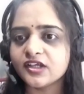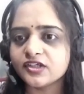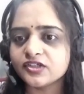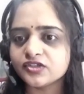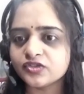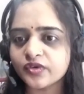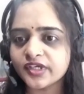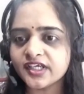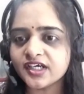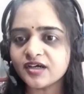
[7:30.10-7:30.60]

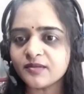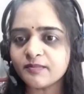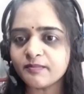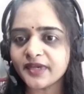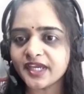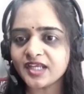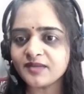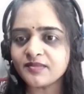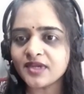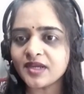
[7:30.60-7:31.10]
So here
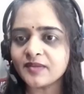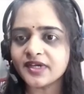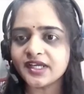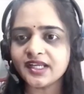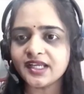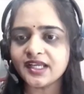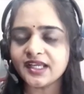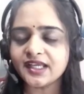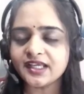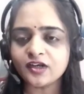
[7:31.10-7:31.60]
main
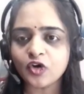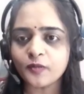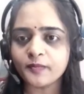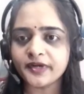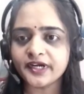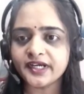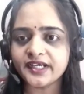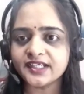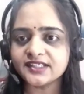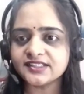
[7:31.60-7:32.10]
memory in
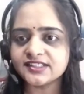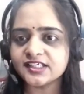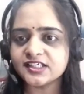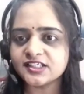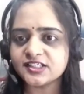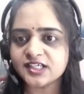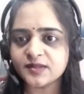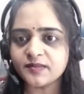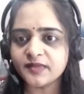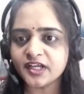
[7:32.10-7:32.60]
operating
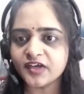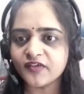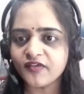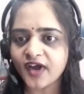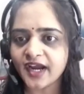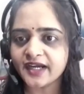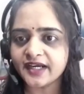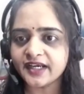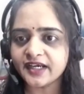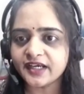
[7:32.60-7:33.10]
system
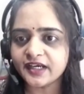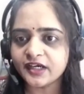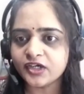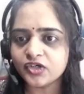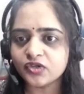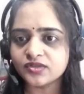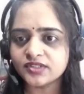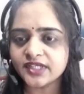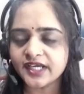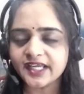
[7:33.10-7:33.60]
divided
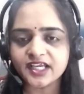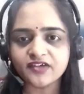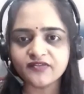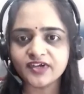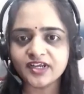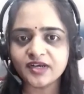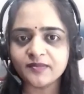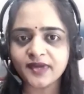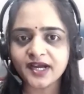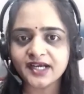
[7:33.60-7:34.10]
into the
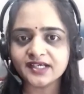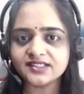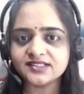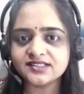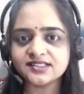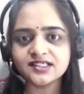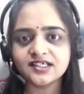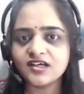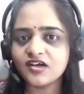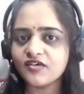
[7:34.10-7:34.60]
equal
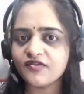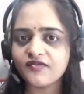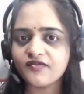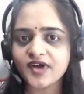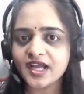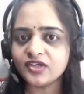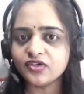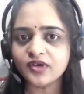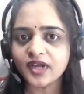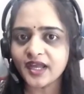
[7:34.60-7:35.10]
parts
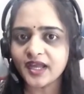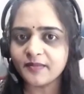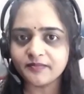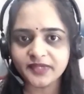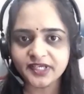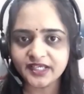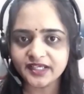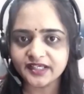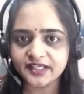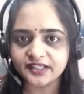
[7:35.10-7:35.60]
5
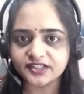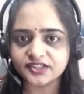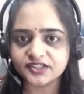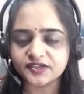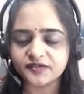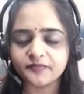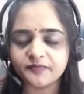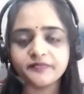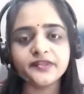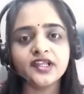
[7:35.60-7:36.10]
MB each.
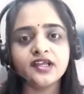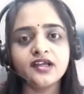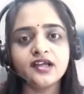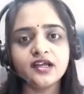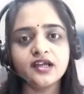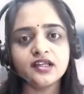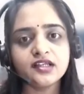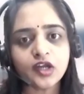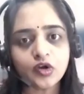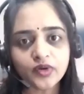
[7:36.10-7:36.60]

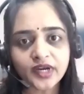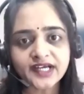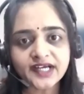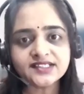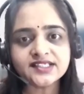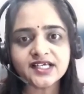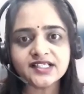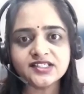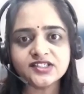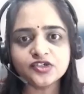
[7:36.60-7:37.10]
Now
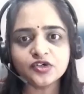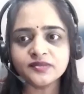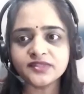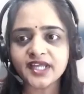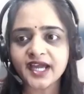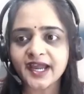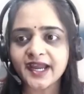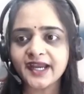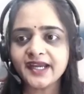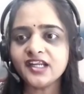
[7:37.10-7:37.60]
let's assume
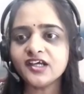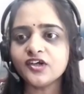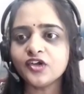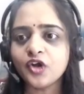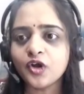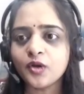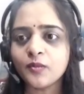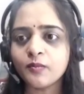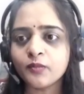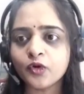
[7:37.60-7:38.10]
that
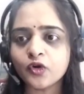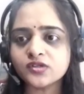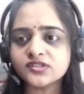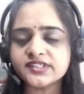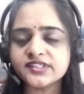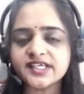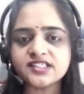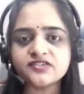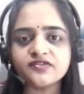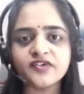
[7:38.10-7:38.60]

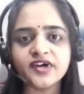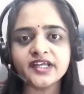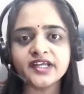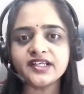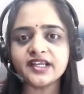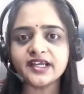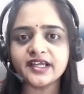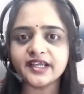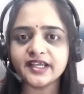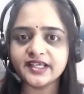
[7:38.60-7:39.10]
process 1
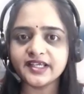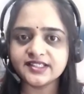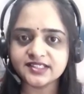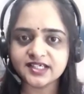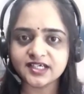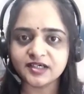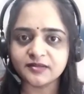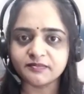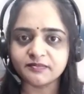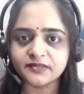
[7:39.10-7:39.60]
is
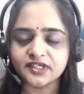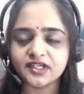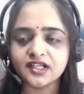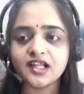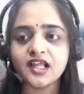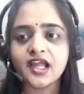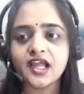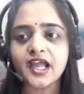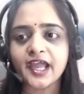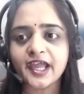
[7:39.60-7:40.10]
come
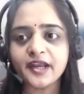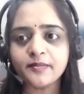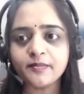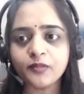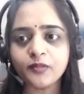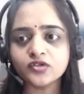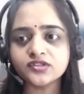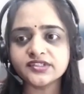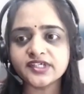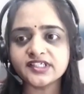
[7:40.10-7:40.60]
and
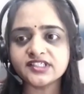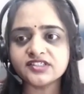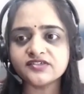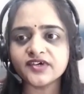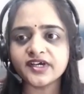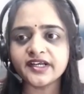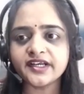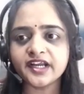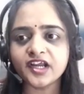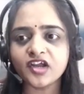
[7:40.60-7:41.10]
process
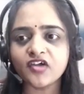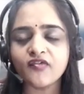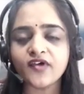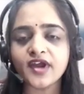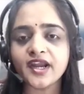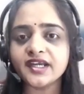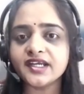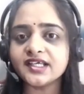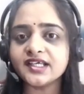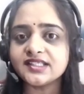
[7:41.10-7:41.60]
1
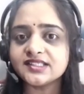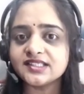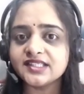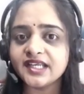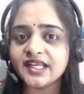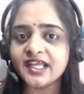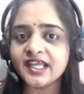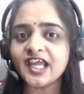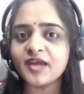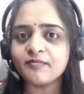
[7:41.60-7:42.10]
required the
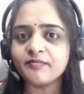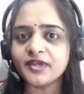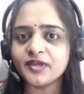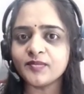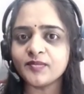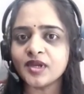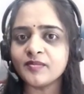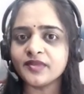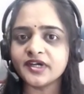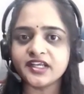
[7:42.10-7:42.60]
3 MB
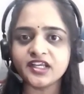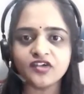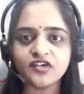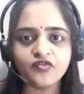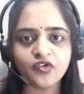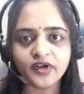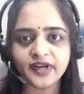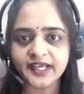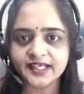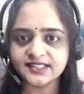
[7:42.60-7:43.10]
memory
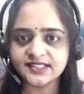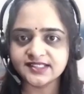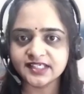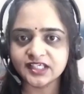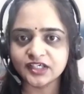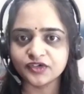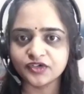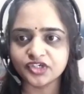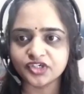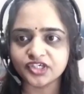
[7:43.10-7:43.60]
for
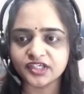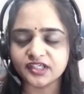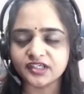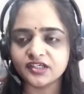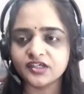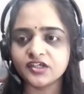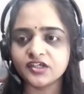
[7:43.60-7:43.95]
execution.